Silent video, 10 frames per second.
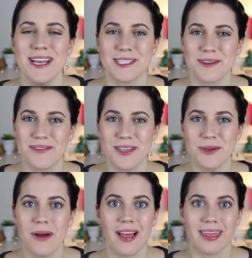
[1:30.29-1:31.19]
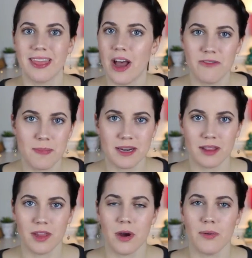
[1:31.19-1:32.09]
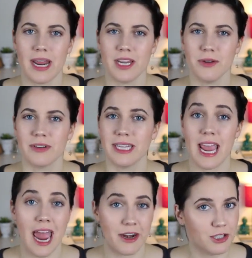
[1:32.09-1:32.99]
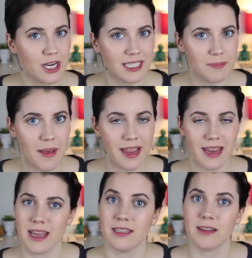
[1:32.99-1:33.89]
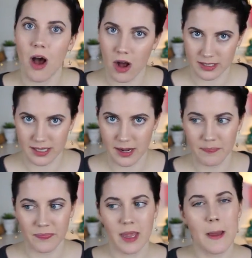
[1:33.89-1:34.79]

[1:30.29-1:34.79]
So if you love being alone and you're really energized by it, it's awesome.